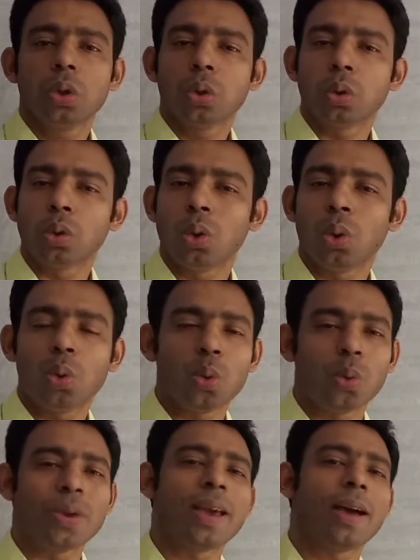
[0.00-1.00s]
though
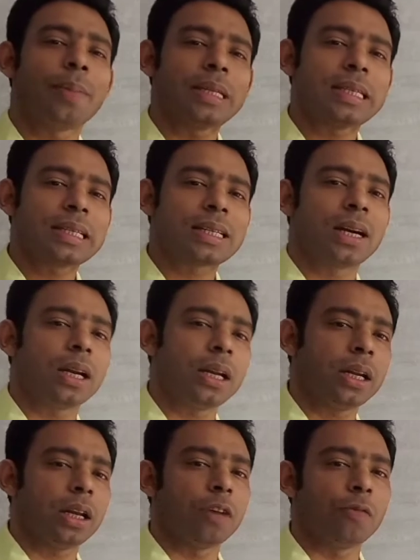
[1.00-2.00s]
we have
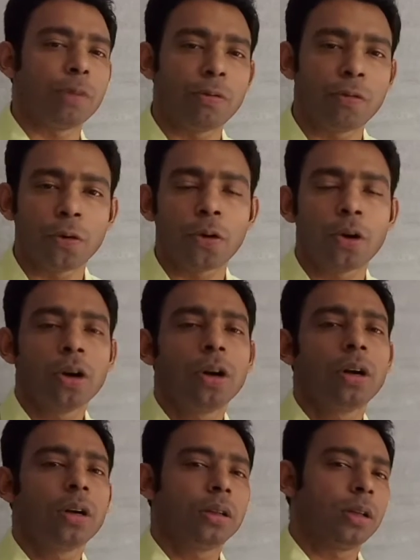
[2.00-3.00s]
studied in before
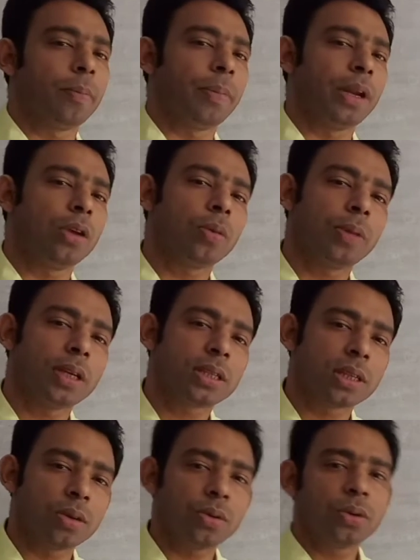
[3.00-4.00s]
the many of the
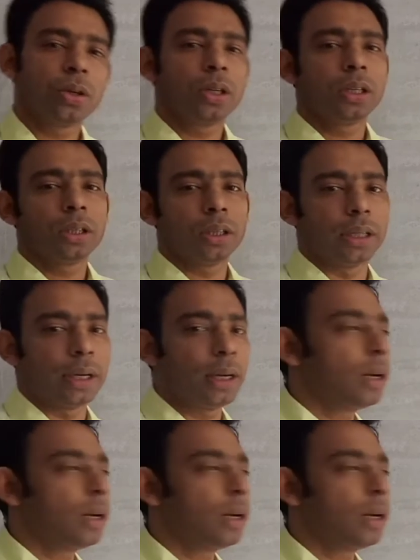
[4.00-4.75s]
SQ, then